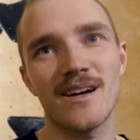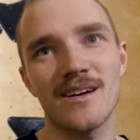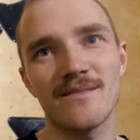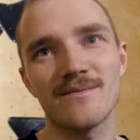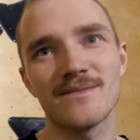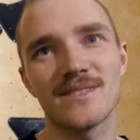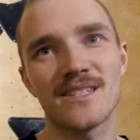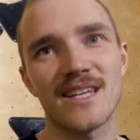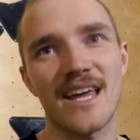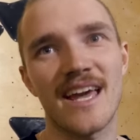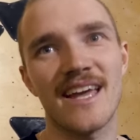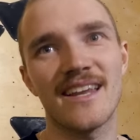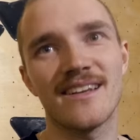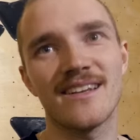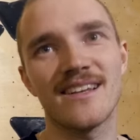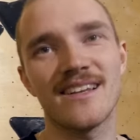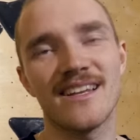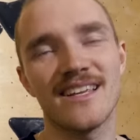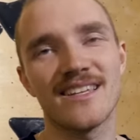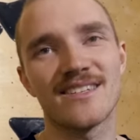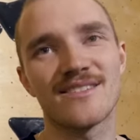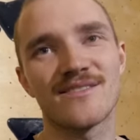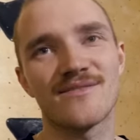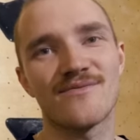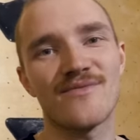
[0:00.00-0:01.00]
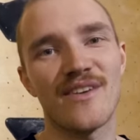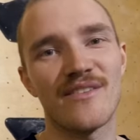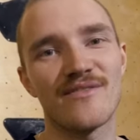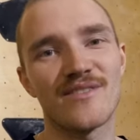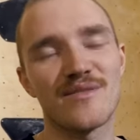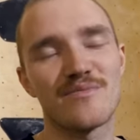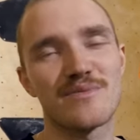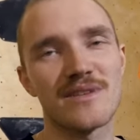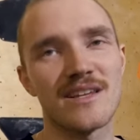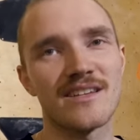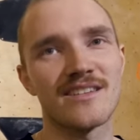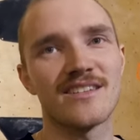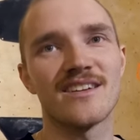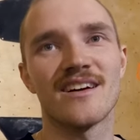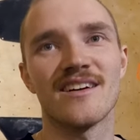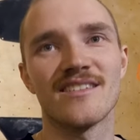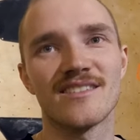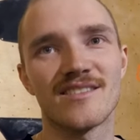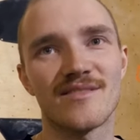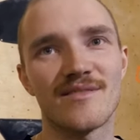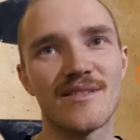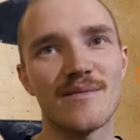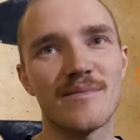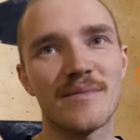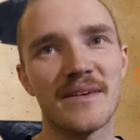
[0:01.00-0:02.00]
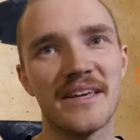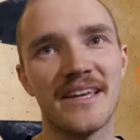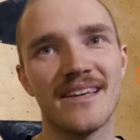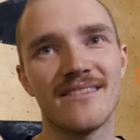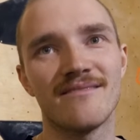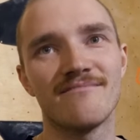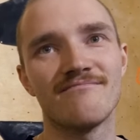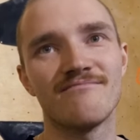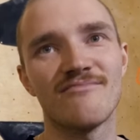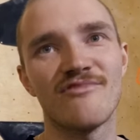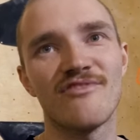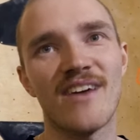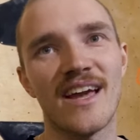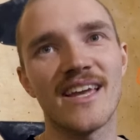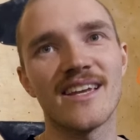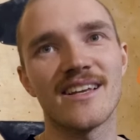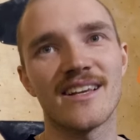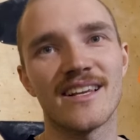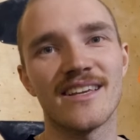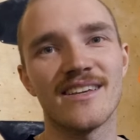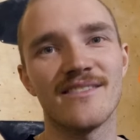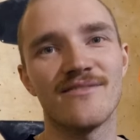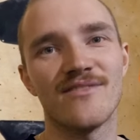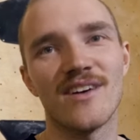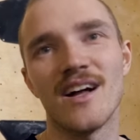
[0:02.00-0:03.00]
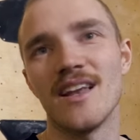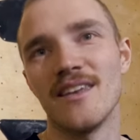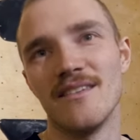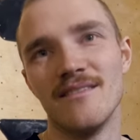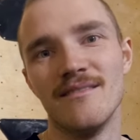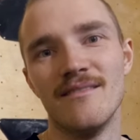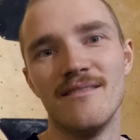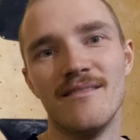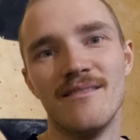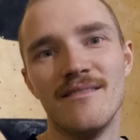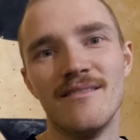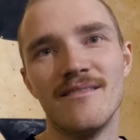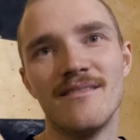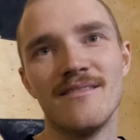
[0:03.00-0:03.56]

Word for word: I'm saying at least 50% chance of it being vaguely fun.